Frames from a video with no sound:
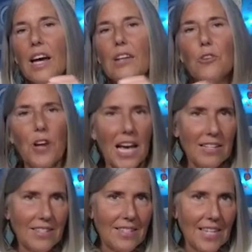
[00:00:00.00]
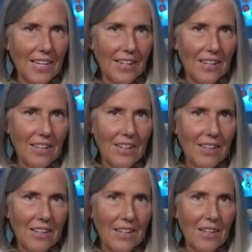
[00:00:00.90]
and they're hesitating.
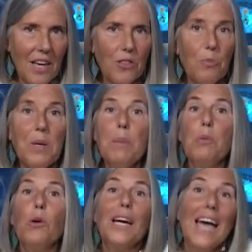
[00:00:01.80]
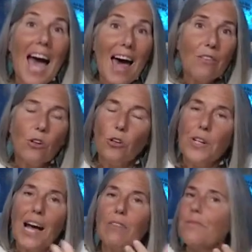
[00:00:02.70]
The people
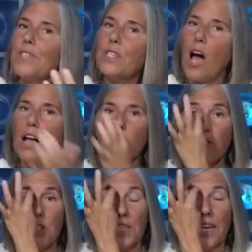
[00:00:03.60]
gather. Now, scholars